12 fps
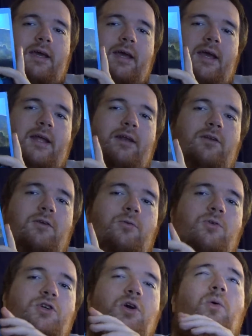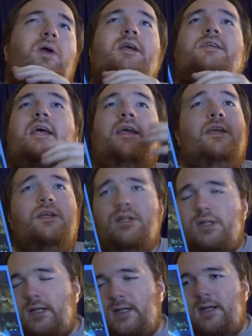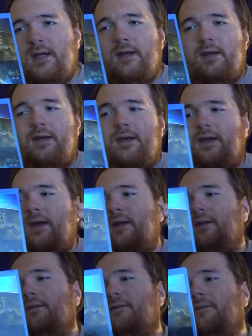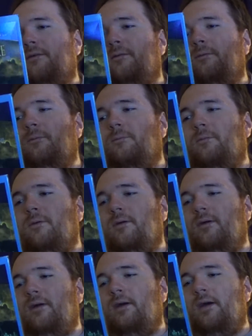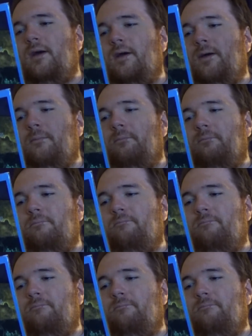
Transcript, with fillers: and to Joe Hisaishi and to um,